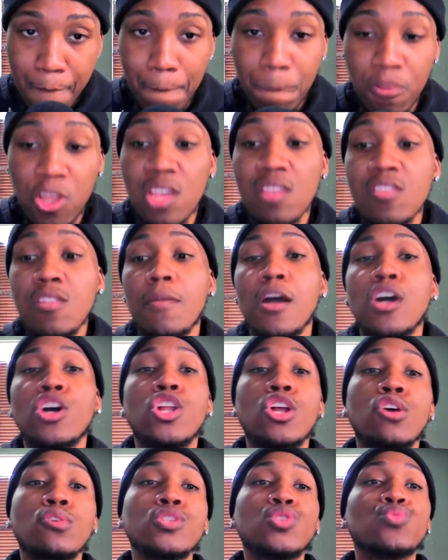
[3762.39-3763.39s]
these are my
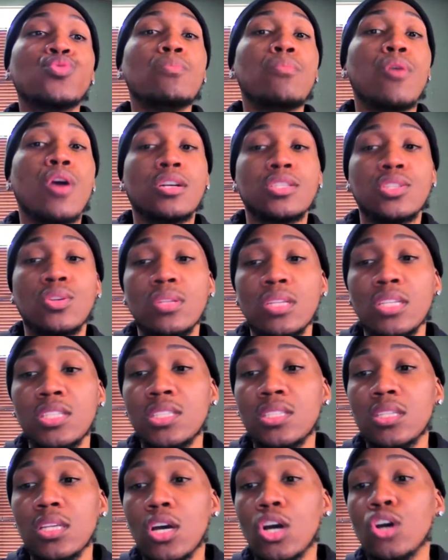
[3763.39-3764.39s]
closing remarks on
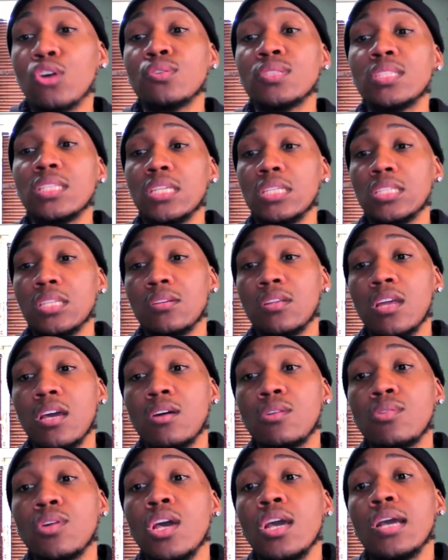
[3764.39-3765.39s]
this whole season
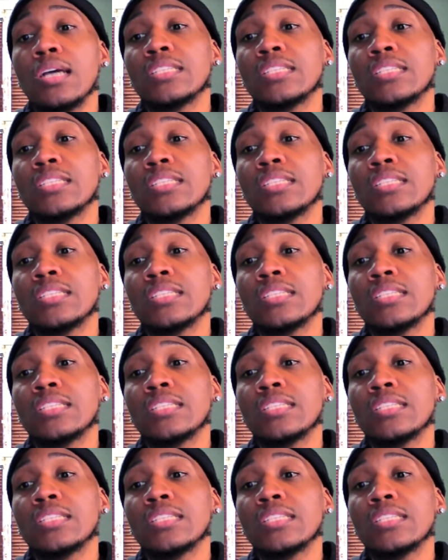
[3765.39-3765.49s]
now.